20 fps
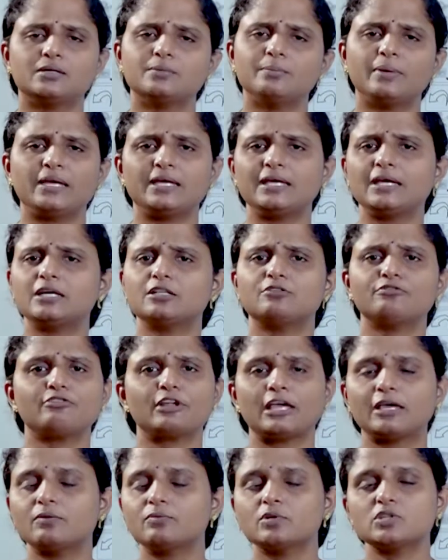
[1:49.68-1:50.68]
many other
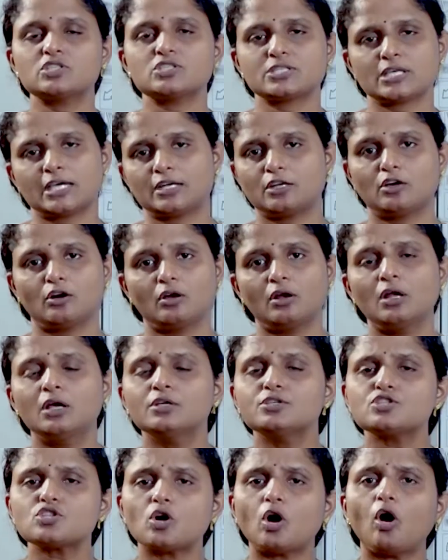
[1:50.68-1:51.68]
flavors and all.
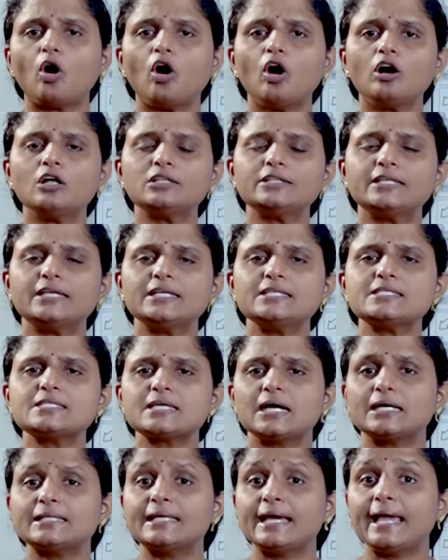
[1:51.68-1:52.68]
So all these
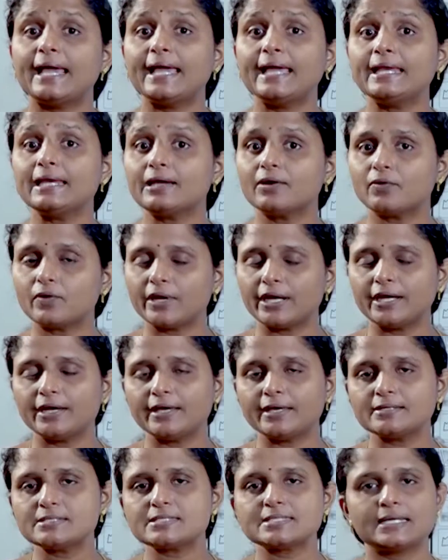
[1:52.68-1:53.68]
are the
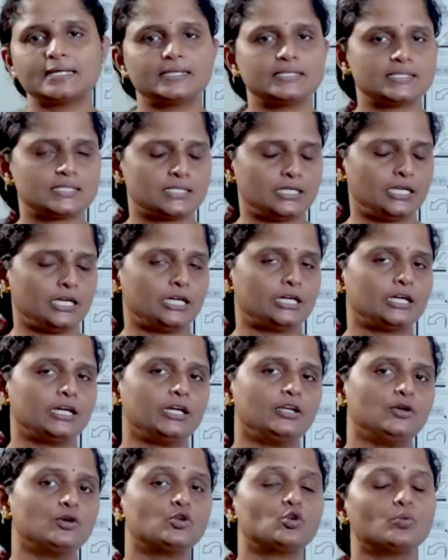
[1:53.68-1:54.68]
ingredients that is
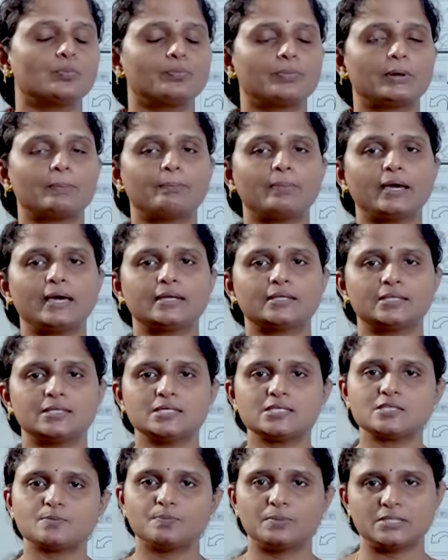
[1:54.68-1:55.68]
needed to prepare
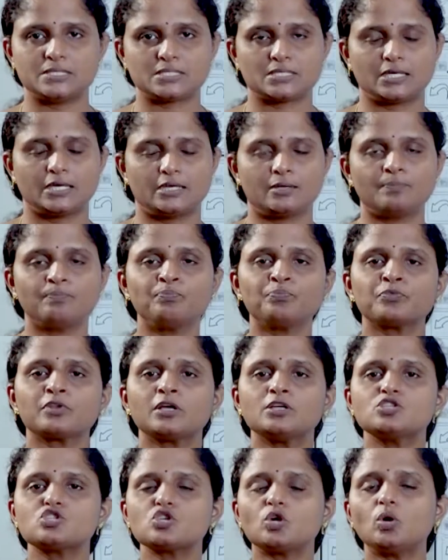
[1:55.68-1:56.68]
this biscuit.
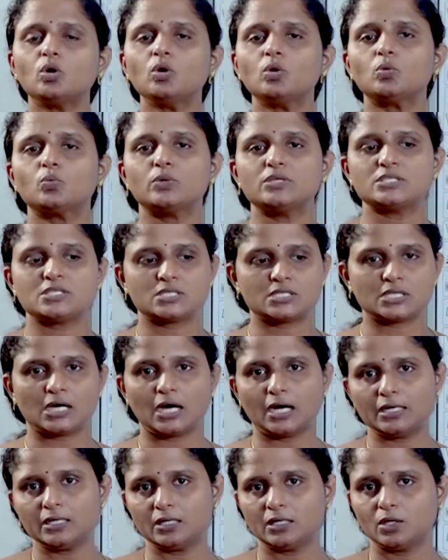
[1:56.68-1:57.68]
So we
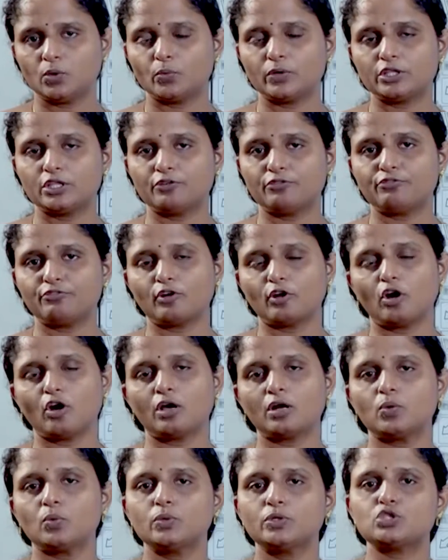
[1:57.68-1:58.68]
start with the
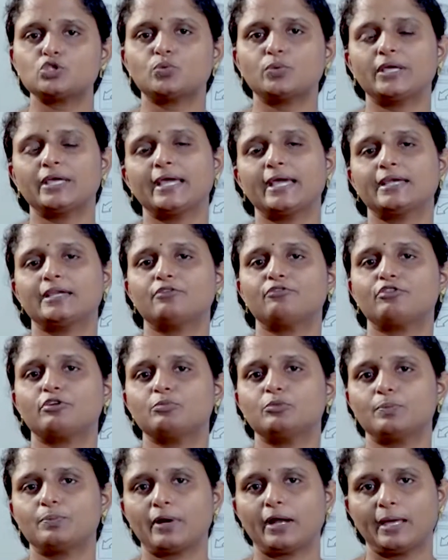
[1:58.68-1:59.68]
flour, which we get it from
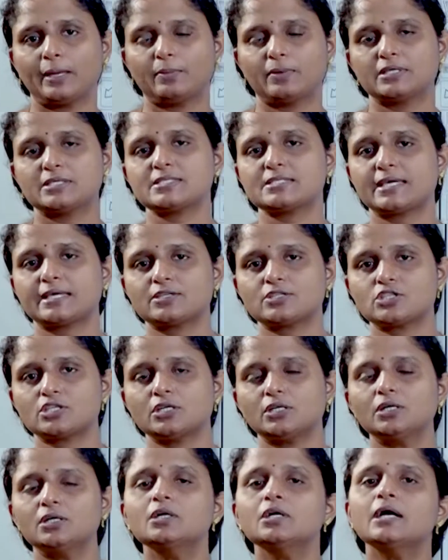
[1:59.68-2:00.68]
the primary
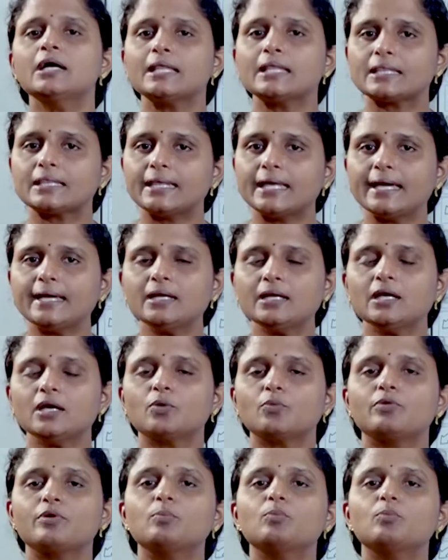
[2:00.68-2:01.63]
sector. Then we